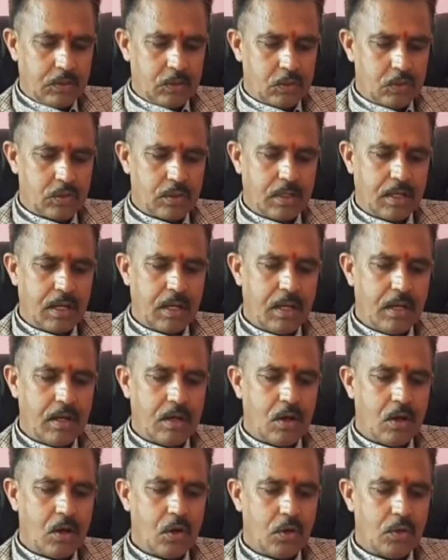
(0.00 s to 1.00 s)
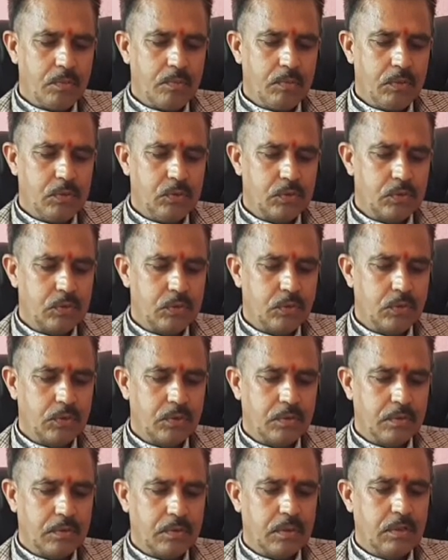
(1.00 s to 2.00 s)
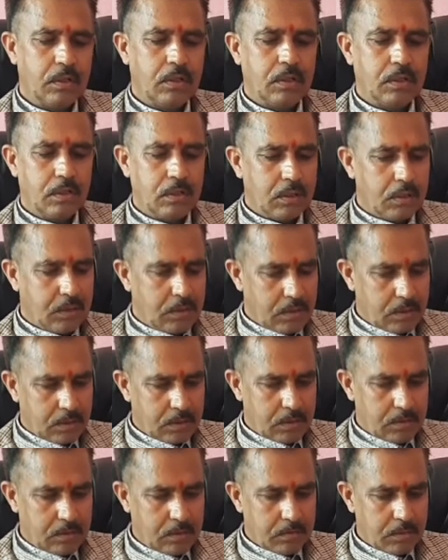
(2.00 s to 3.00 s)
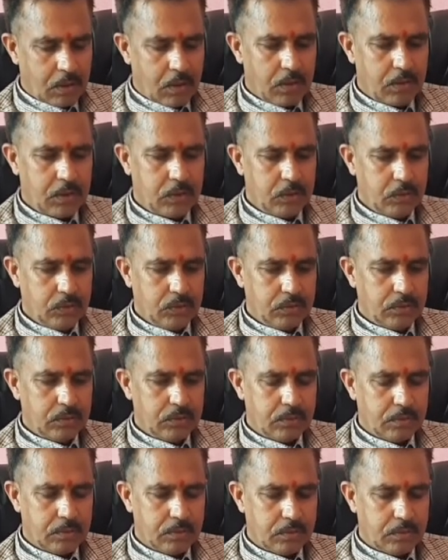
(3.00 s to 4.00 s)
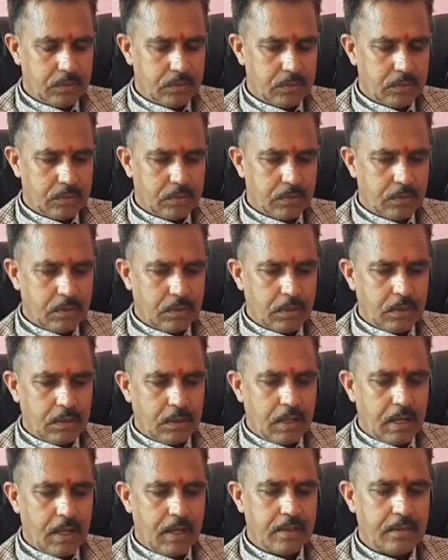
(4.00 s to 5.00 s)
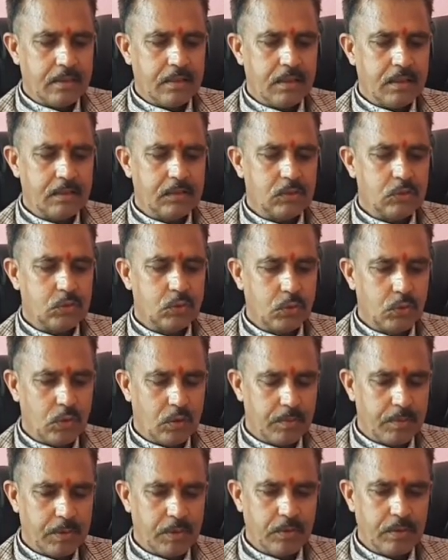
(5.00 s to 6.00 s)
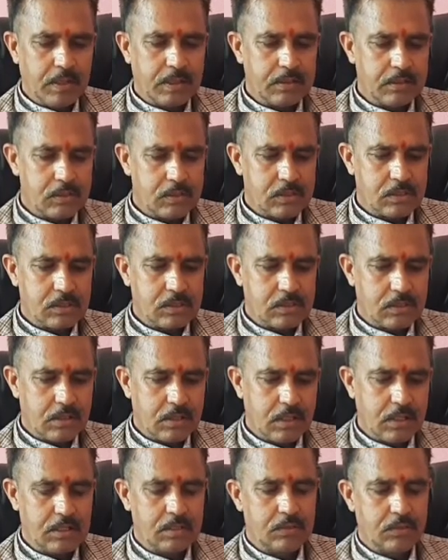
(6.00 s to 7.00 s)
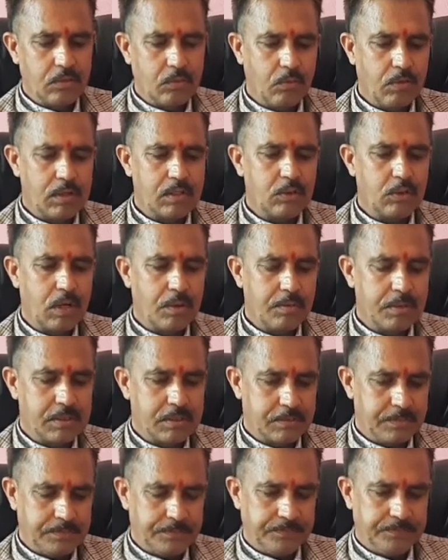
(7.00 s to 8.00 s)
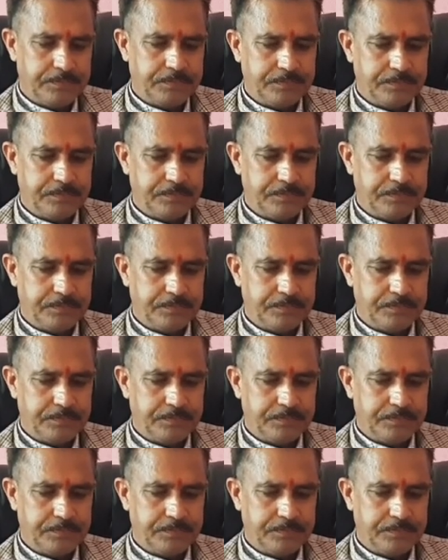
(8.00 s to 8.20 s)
Shreya, unmute your audio and then show your video and read what you have written.